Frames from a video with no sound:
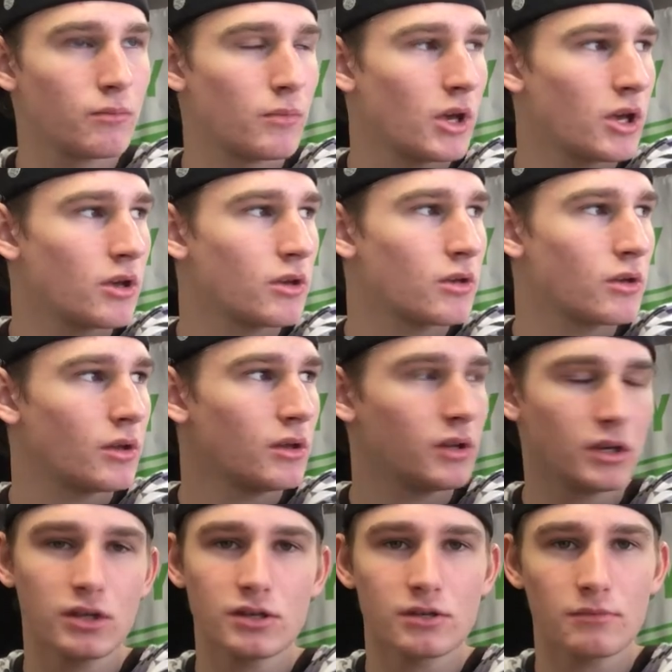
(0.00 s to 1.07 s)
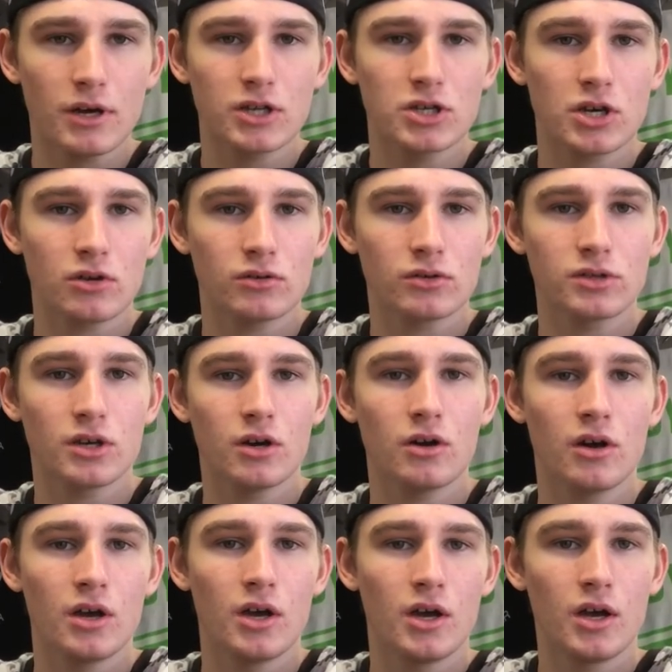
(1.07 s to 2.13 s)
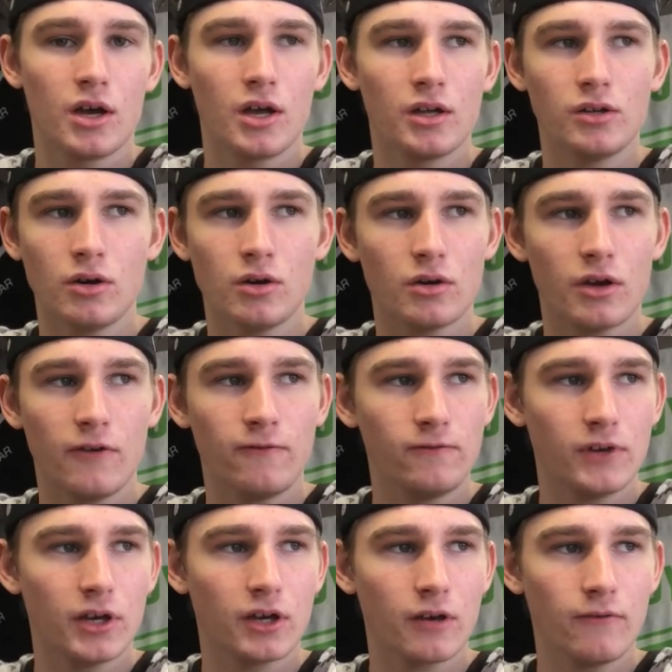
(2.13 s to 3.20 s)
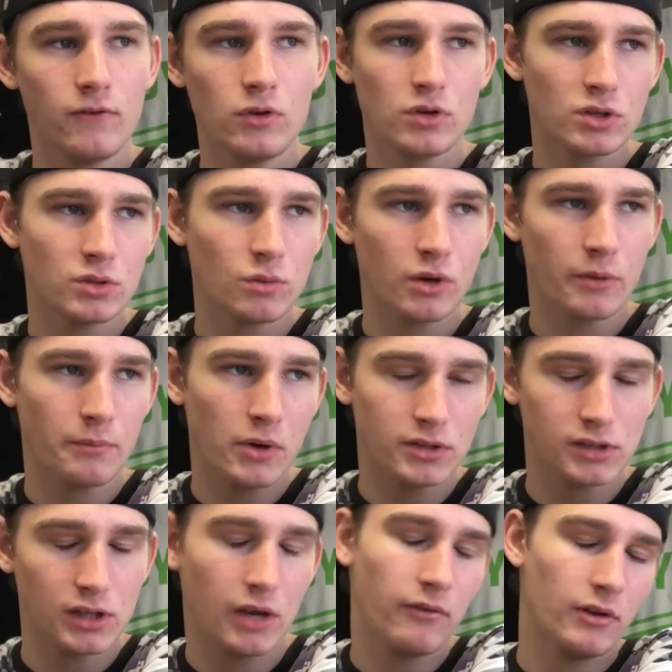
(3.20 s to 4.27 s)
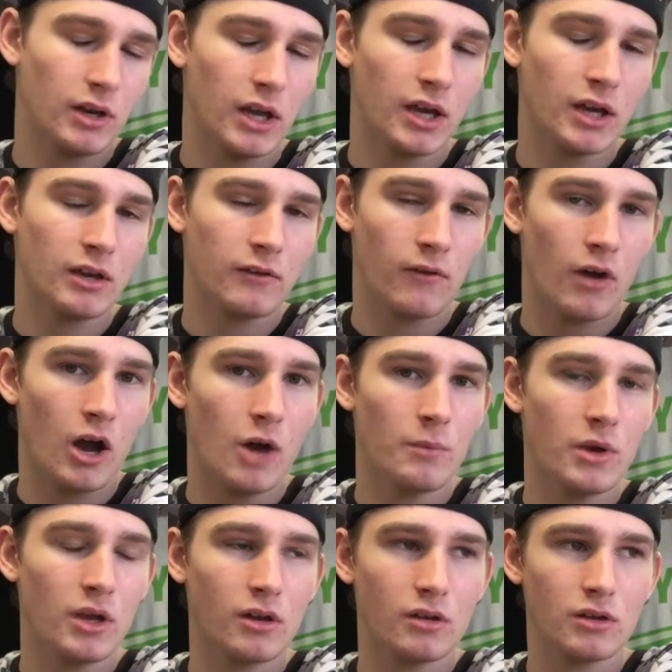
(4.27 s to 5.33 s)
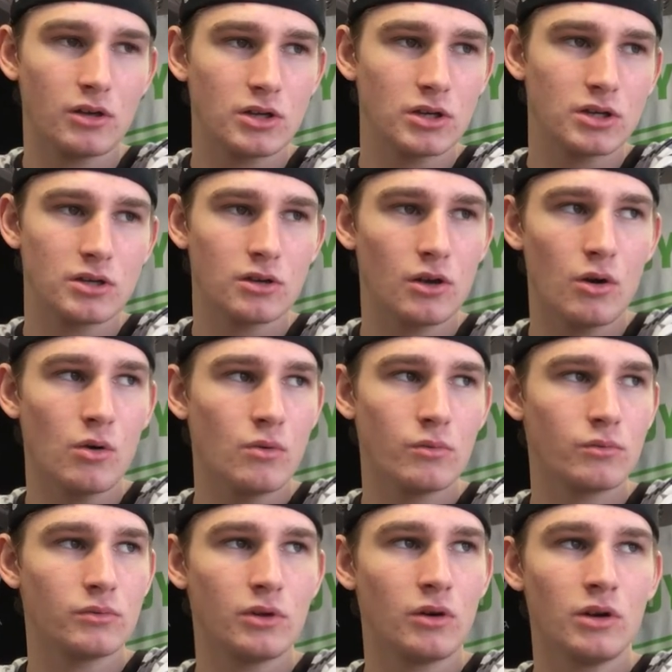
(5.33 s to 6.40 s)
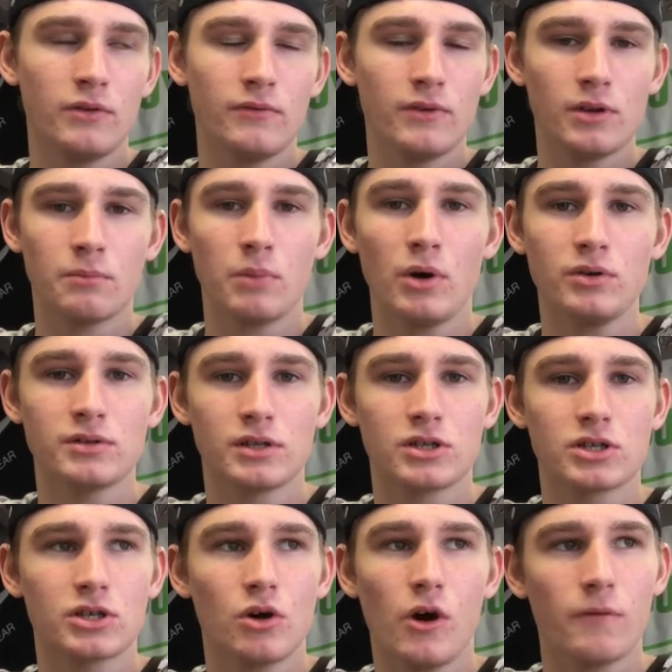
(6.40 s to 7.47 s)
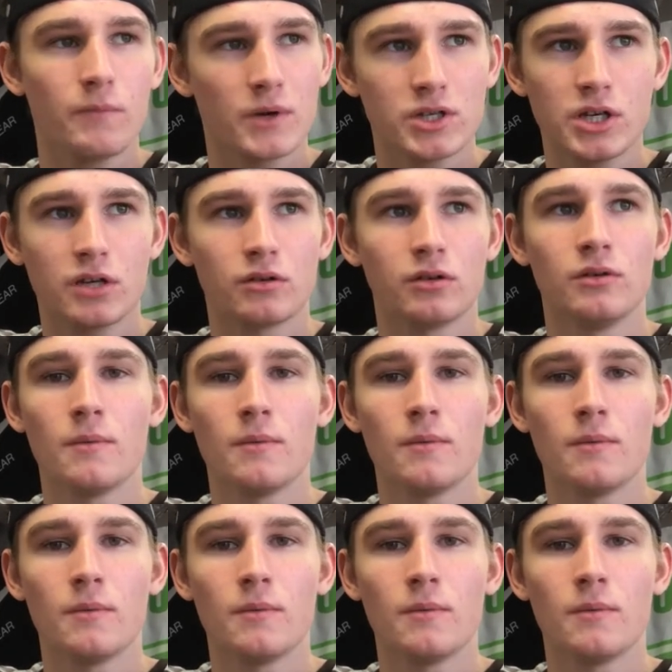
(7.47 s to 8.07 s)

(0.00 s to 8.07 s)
make and like this is my channel, so don't if like if you just want to post a ne negative comment, just go. Don't even post it. Just go off my channel,